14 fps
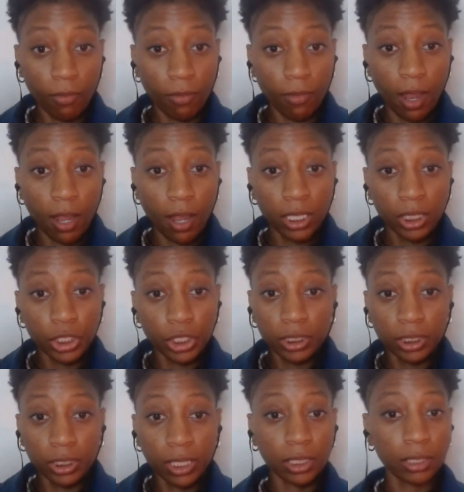It's just
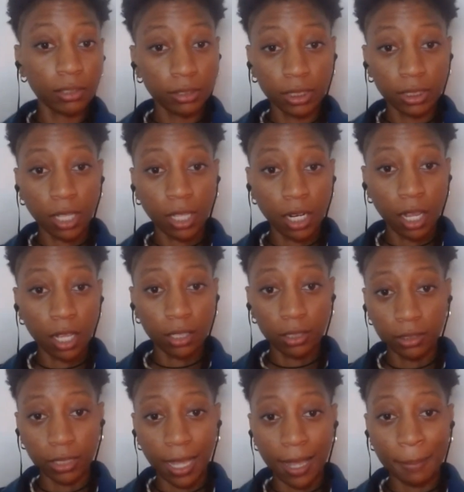that,
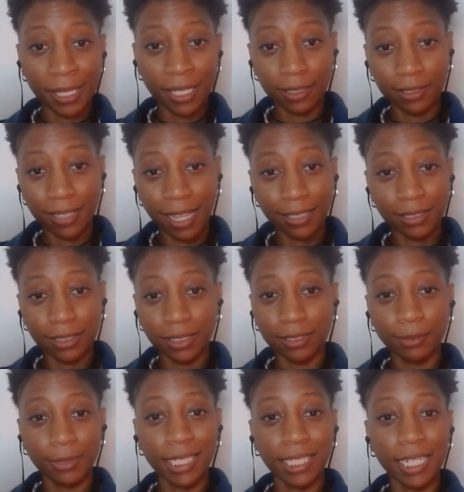I mean, that's just what
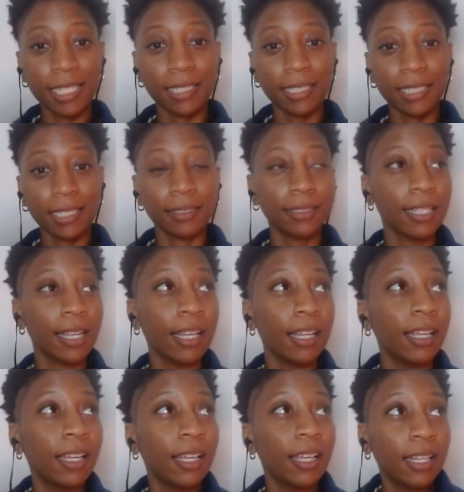it is.
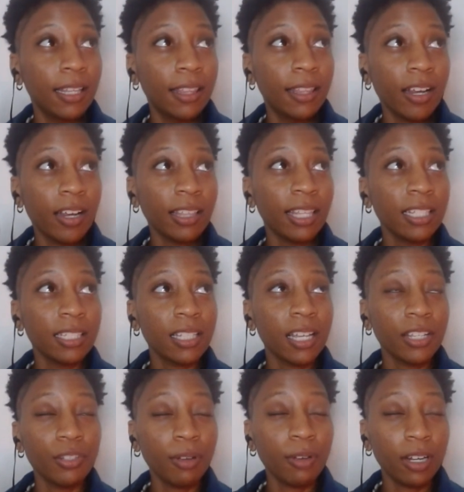There are things that
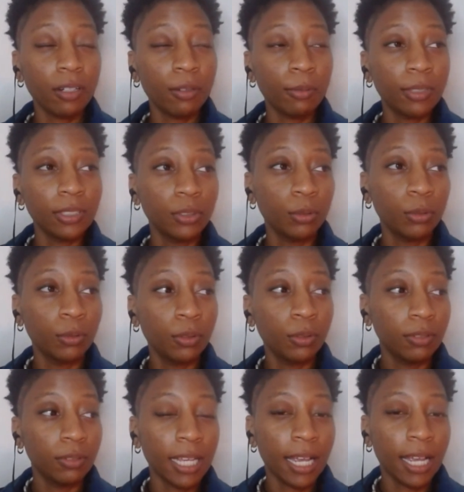you are going to do
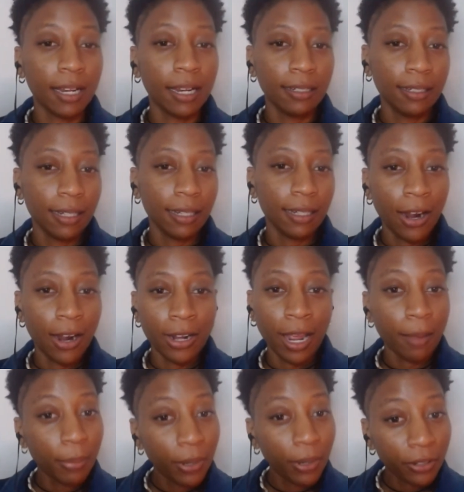that are not
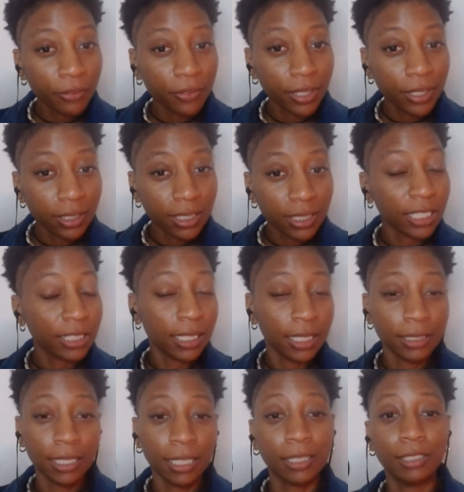perfect. There are things
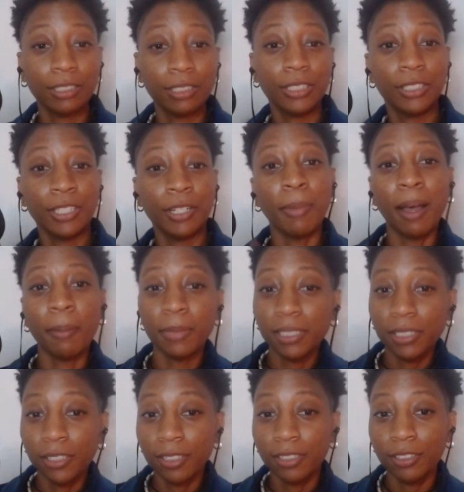that your mama's
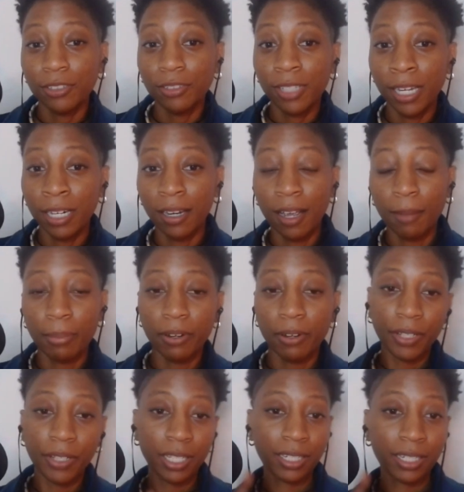going to do that are not
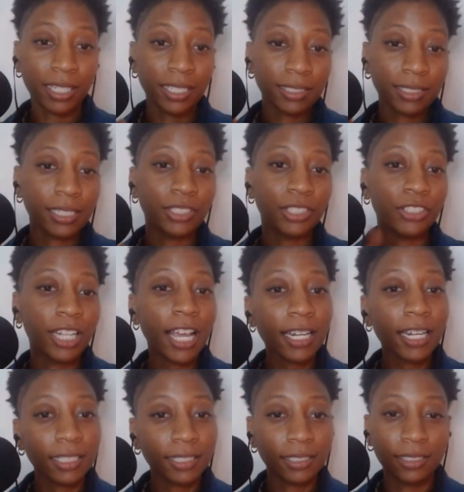perfect. There are things that your
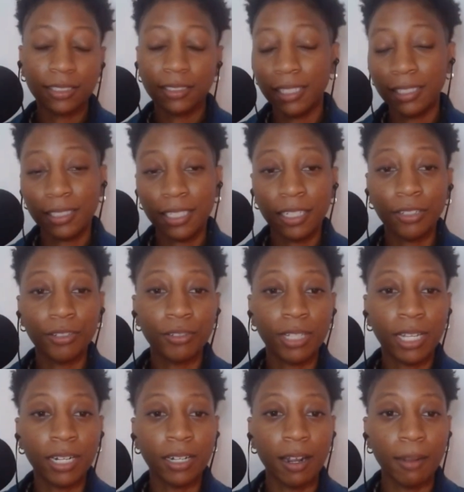daddy is going to do
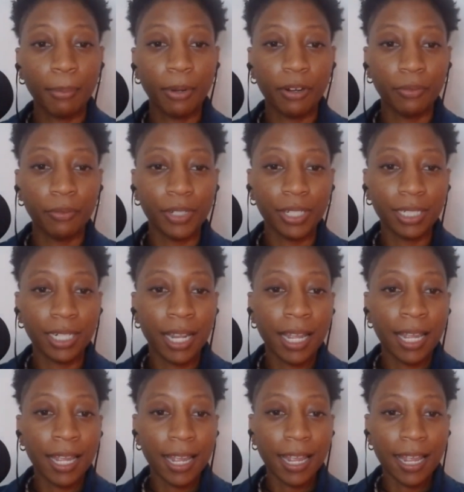that are not perfect.
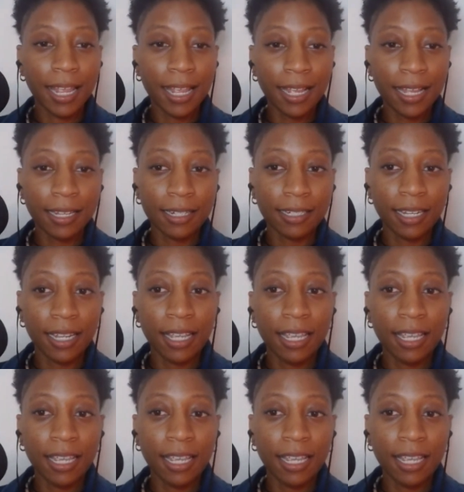And